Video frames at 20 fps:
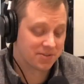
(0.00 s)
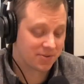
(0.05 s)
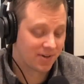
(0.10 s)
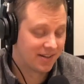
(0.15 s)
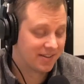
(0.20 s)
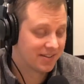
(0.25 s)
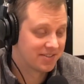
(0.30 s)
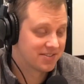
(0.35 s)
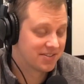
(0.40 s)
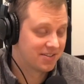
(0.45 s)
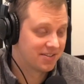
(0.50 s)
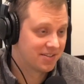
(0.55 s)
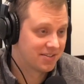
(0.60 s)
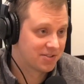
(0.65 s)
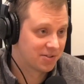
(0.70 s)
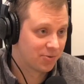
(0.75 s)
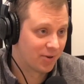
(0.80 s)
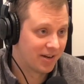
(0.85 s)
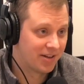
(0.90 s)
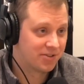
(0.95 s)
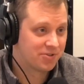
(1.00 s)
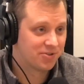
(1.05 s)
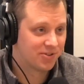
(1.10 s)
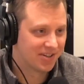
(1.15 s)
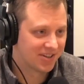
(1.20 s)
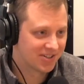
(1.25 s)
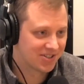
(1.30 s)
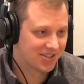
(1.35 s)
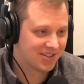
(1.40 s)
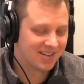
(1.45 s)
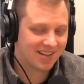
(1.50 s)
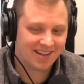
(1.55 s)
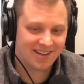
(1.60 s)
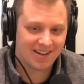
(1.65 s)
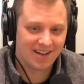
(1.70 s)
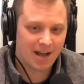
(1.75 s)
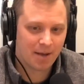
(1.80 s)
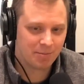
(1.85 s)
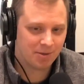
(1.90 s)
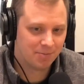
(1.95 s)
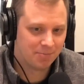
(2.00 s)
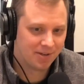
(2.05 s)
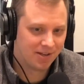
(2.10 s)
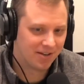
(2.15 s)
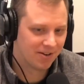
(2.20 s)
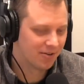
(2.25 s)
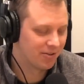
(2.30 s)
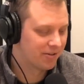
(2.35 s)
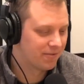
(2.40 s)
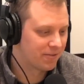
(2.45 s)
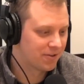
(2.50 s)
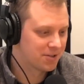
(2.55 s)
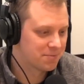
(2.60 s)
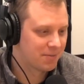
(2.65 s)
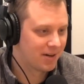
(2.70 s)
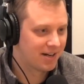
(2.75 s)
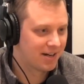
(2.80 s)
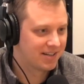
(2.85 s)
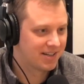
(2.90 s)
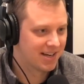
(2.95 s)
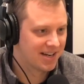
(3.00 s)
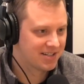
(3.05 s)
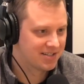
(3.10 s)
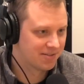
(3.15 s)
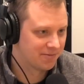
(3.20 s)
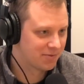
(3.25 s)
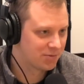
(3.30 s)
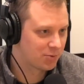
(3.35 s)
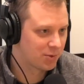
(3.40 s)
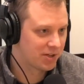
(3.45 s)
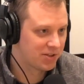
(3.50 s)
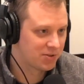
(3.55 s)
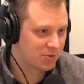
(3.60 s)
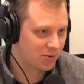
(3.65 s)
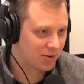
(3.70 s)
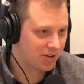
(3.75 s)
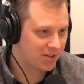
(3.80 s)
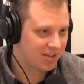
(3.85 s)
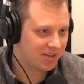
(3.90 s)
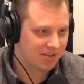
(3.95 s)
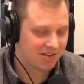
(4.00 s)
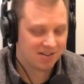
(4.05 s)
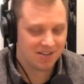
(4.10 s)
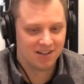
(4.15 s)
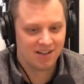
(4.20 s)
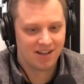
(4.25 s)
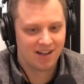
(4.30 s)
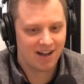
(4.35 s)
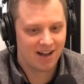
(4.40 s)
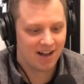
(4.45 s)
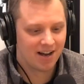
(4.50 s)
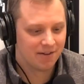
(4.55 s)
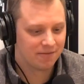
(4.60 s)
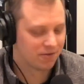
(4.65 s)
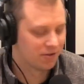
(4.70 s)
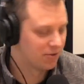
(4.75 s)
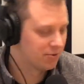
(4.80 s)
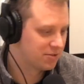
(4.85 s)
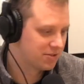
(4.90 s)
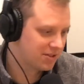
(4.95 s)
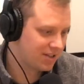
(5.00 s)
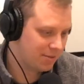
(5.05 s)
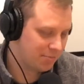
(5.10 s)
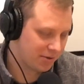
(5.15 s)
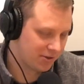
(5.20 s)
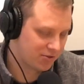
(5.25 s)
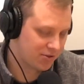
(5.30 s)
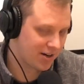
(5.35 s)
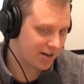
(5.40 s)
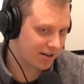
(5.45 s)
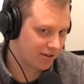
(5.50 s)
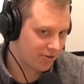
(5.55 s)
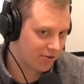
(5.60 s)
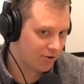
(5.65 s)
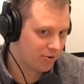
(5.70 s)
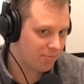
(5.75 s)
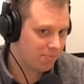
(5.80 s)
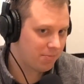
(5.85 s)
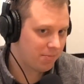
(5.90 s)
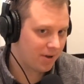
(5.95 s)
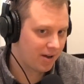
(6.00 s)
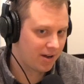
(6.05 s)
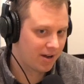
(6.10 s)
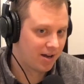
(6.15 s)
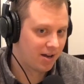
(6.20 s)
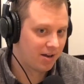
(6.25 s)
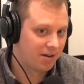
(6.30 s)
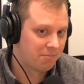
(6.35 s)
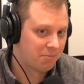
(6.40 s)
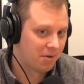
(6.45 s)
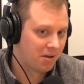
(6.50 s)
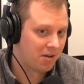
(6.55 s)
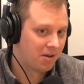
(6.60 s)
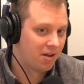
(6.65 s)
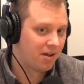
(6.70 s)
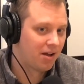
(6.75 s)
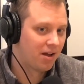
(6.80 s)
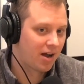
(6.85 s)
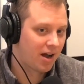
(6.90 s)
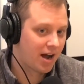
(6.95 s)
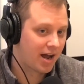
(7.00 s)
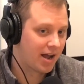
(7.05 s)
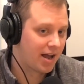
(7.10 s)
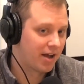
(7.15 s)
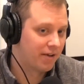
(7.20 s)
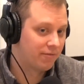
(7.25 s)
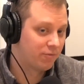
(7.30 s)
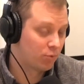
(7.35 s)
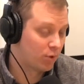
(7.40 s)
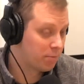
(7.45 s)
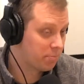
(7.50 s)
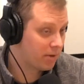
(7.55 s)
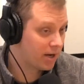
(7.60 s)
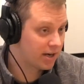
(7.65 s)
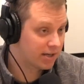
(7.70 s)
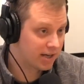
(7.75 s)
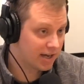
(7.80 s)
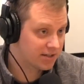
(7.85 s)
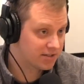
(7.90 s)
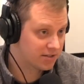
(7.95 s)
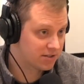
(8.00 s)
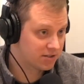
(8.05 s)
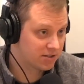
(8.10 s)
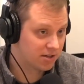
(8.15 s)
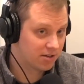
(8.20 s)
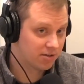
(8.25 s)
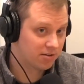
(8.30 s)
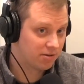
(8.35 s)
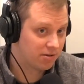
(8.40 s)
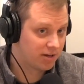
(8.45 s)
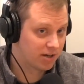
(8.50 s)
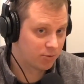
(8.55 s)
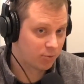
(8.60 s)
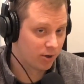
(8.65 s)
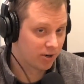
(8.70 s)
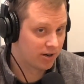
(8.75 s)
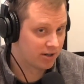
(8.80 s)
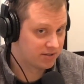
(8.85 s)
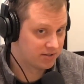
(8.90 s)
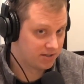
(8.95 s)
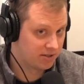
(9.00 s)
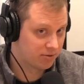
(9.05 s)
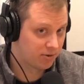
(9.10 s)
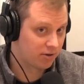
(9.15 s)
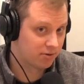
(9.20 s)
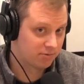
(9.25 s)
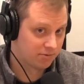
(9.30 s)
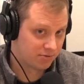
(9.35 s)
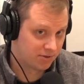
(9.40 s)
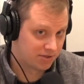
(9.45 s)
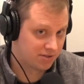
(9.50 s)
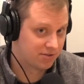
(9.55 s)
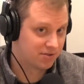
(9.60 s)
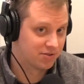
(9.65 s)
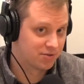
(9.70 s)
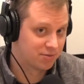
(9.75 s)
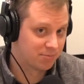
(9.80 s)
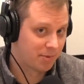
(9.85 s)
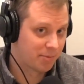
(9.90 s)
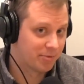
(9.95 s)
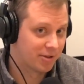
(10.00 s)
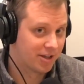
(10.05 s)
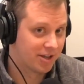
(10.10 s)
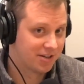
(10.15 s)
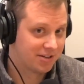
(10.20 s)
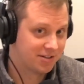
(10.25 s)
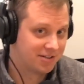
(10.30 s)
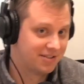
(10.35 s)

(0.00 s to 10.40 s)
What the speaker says: Ryan. That's a great introduction. Happy to be here on the first podcast of 2020. For those keeping track at home, I have one podcast this year. Nick Weir has 0. Just remember that.